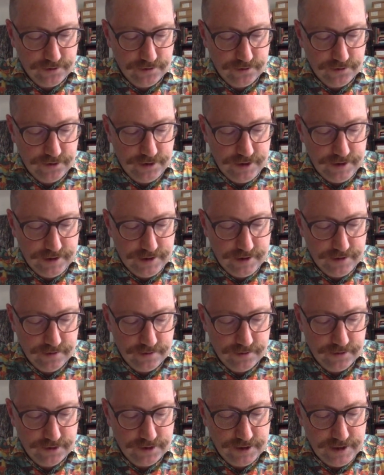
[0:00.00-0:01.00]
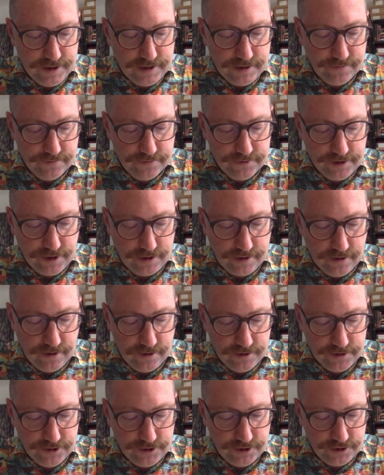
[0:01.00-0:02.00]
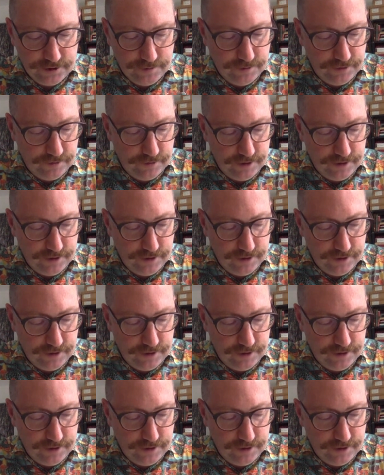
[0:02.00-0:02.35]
critique of psychologism in